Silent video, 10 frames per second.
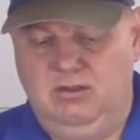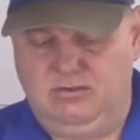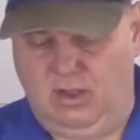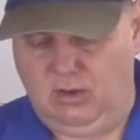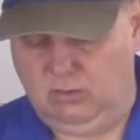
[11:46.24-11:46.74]

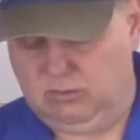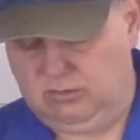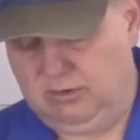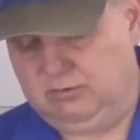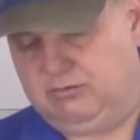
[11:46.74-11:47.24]
So
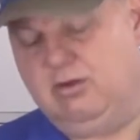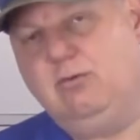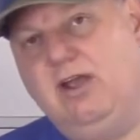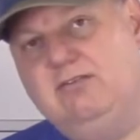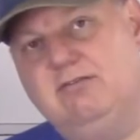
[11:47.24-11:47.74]
there's
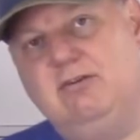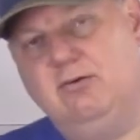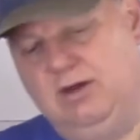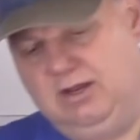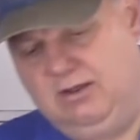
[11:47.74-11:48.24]
two ways of
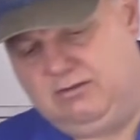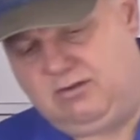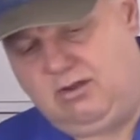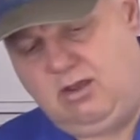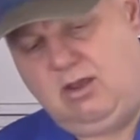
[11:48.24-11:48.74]
doing
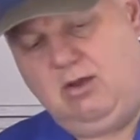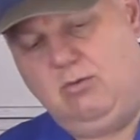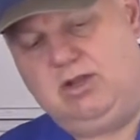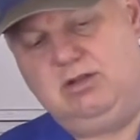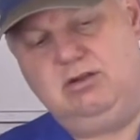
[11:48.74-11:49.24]
this.
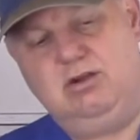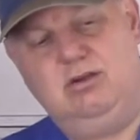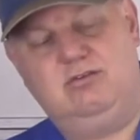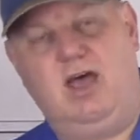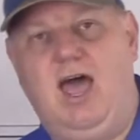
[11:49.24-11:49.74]
We can
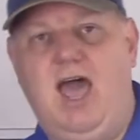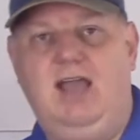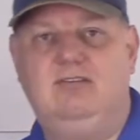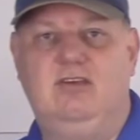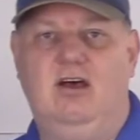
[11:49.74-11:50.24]
use a
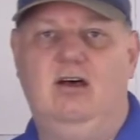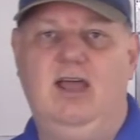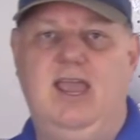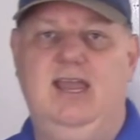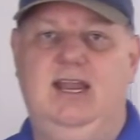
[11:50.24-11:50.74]

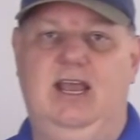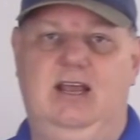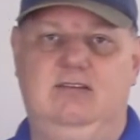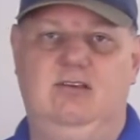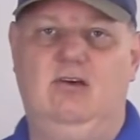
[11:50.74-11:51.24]
hacksaw, hand
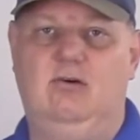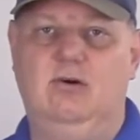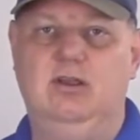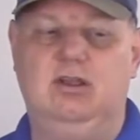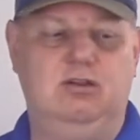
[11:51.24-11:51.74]
hacksaw,
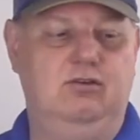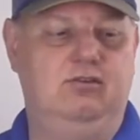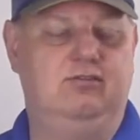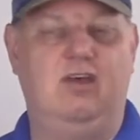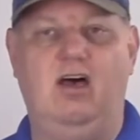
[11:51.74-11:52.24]
or you can
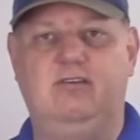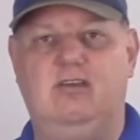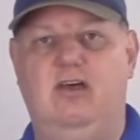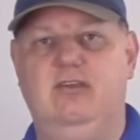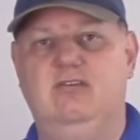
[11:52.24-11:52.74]
use a
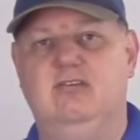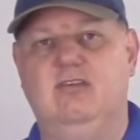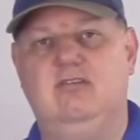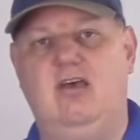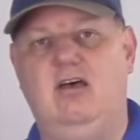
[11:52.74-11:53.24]
sawzall. This is
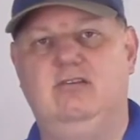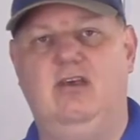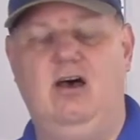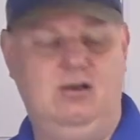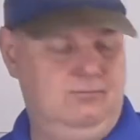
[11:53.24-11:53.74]
a
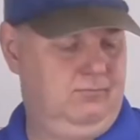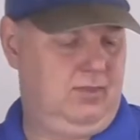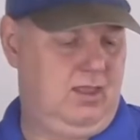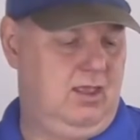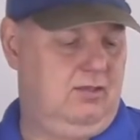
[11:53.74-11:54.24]
sawzall,
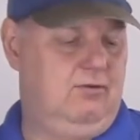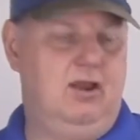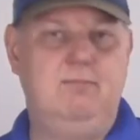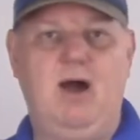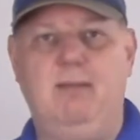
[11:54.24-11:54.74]

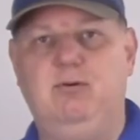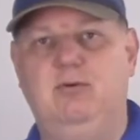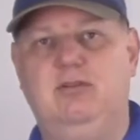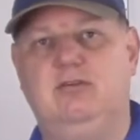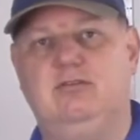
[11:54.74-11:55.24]
very
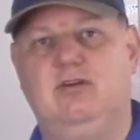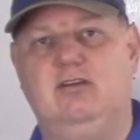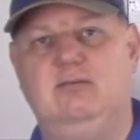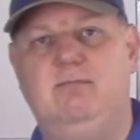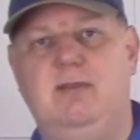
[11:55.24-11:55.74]
popular with
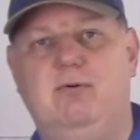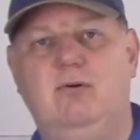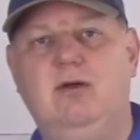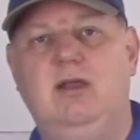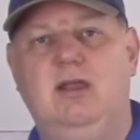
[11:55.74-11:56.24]
construction
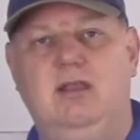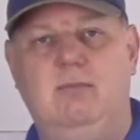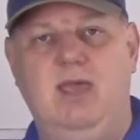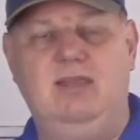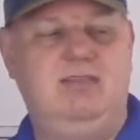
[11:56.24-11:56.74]
people.
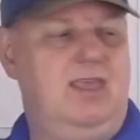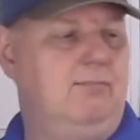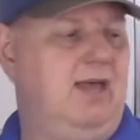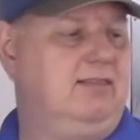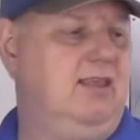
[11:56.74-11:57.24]
The main
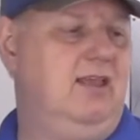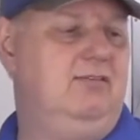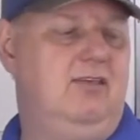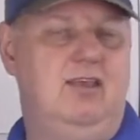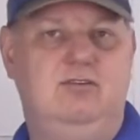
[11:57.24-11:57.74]
thing about
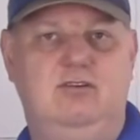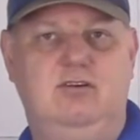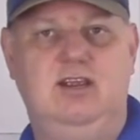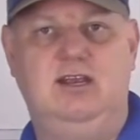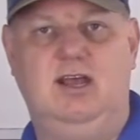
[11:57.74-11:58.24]
this is
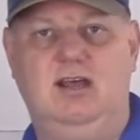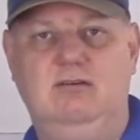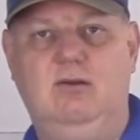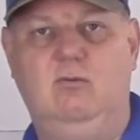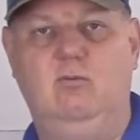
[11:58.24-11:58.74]
you need
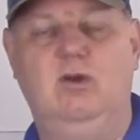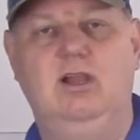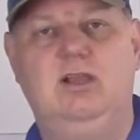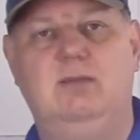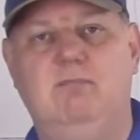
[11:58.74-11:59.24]
a
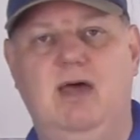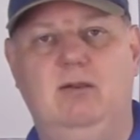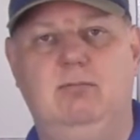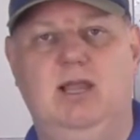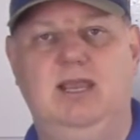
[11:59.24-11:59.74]
really good
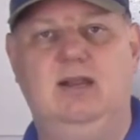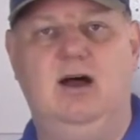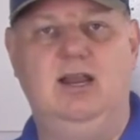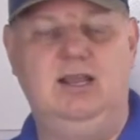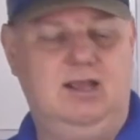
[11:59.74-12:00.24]
metal blade
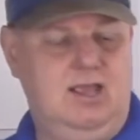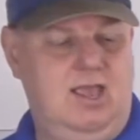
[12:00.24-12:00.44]
on it.